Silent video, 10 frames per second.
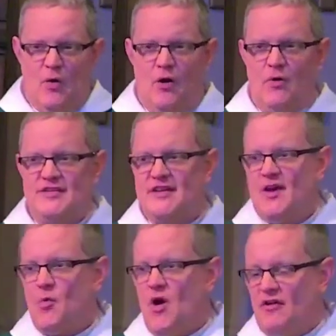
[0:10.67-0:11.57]
Well, once
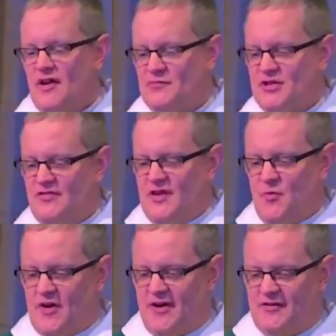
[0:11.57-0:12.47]
again, welcome to the
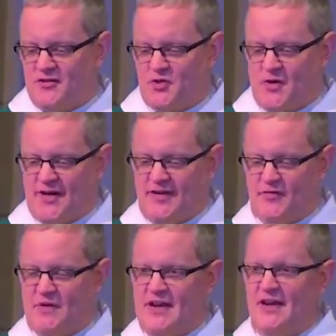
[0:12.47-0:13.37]

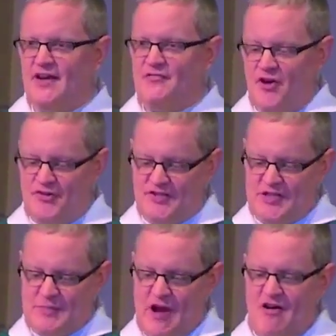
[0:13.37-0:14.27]
128th meeting of All
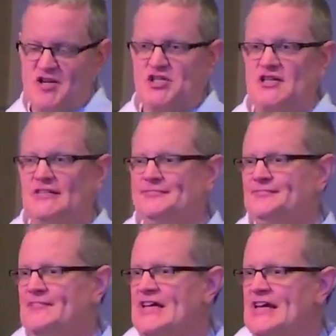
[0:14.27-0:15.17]
Saints Parish.
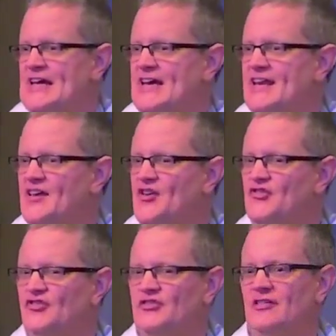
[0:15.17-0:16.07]
It
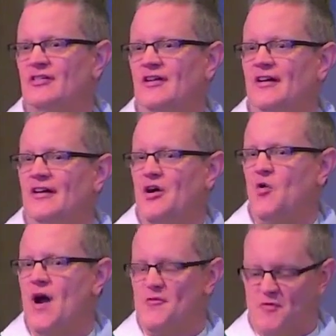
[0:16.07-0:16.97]
is
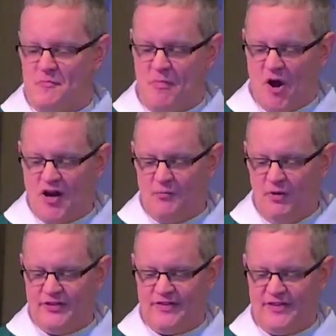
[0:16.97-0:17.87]
quite
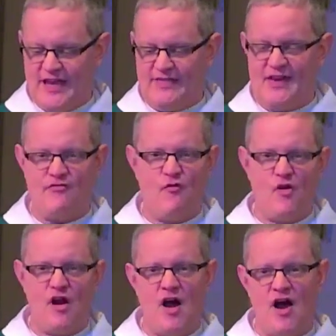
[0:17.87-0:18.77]
remarkable to think that
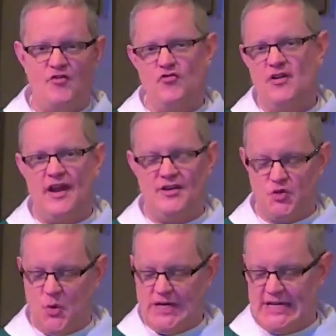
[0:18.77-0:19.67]
for
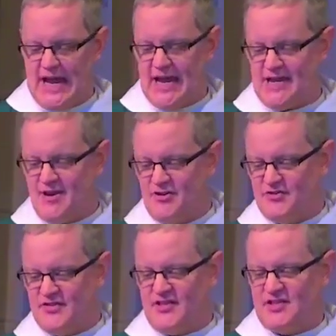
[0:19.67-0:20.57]
128
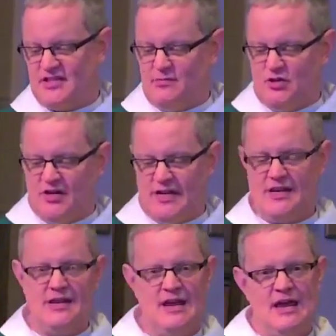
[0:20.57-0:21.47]
years, this
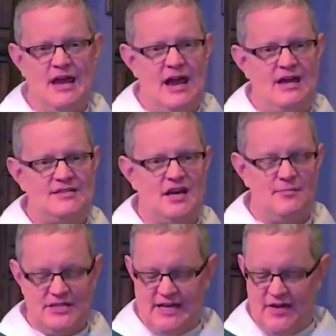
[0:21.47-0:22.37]
community has
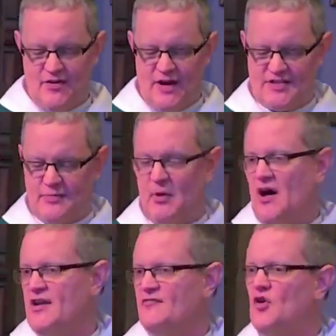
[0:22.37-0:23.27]
come together as the
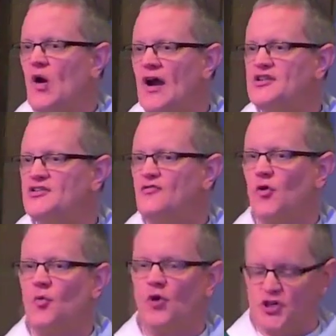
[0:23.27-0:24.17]
body of Christ
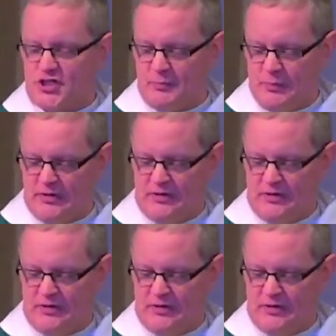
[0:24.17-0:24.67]
for worship,